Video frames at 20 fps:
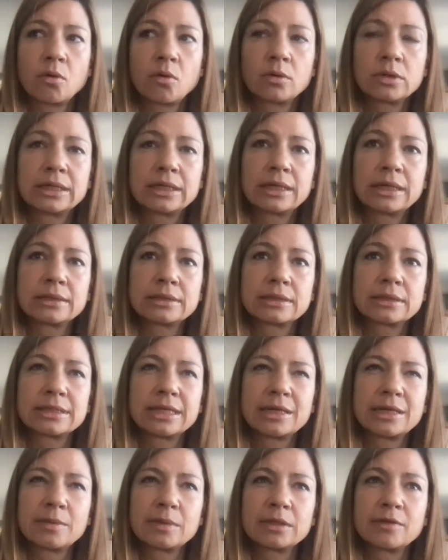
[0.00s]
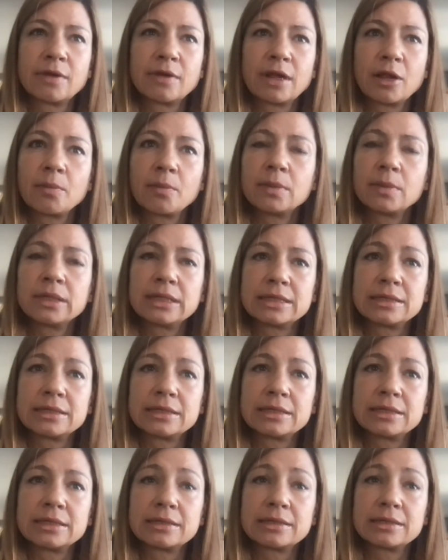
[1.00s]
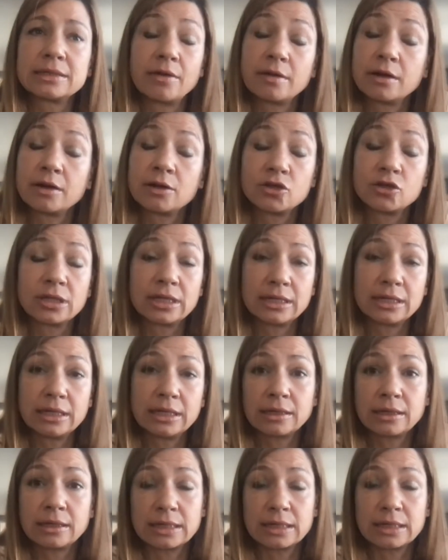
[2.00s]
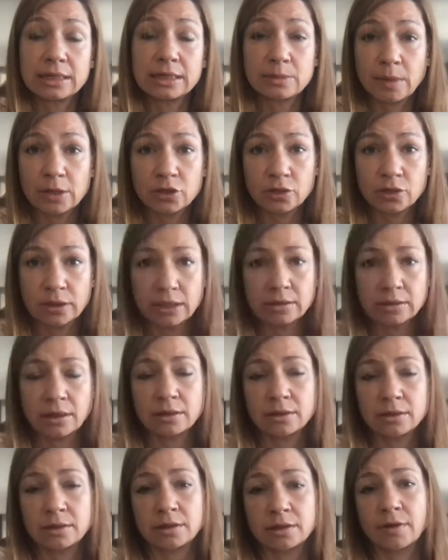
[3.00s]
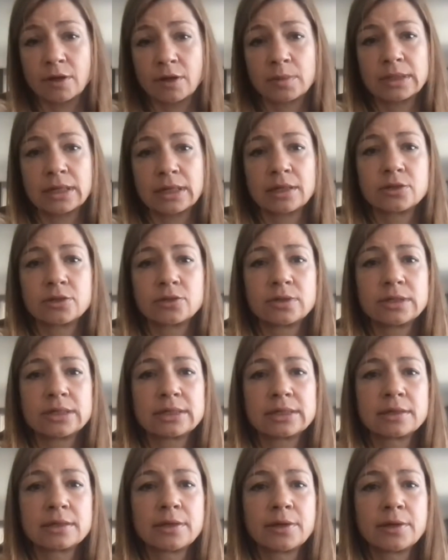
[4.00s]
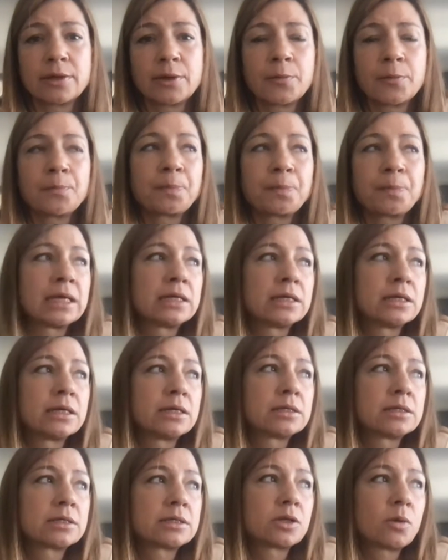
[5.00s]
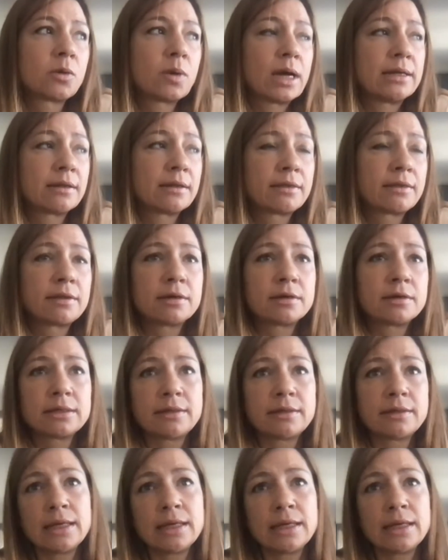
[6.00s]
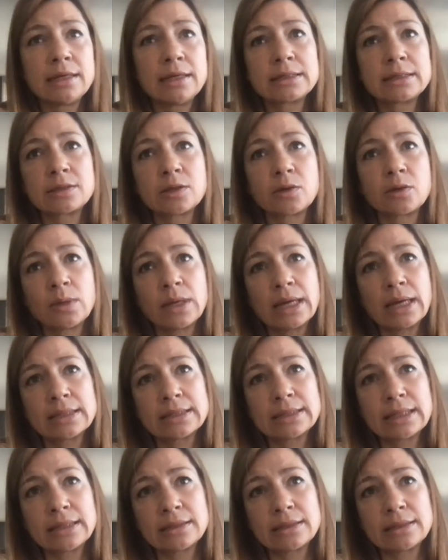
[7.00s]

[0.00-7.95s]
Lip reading: the sustainable development is very urgently needed, especially in the underdeveloped countries. So, and the third thing, so we have said